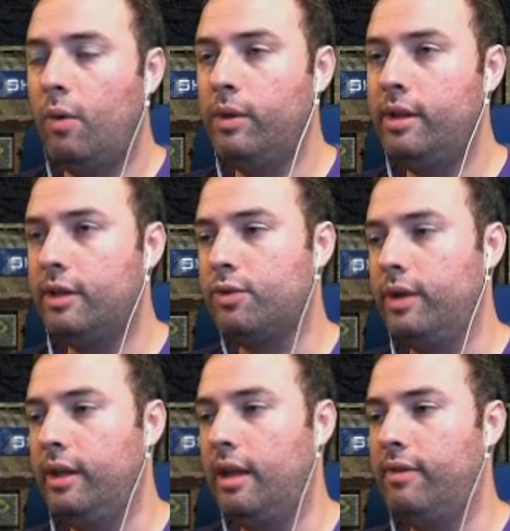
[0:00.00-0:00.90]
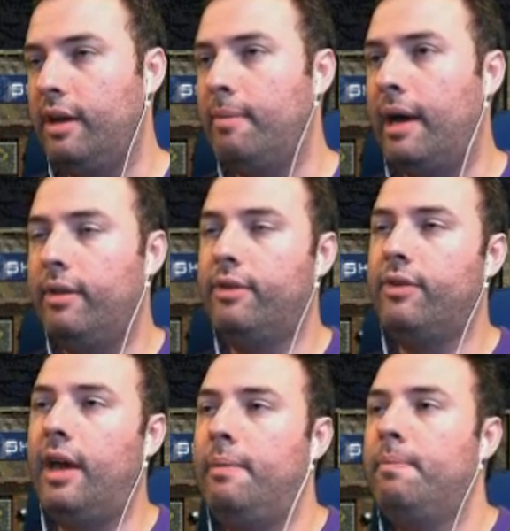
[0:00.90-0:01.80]
One thing that's really lovely about this
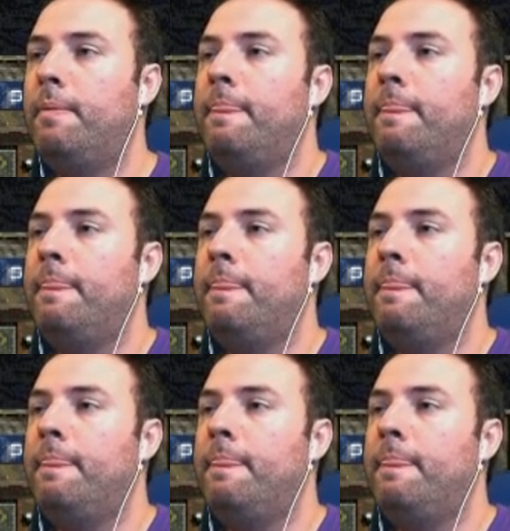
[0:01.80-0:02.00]
game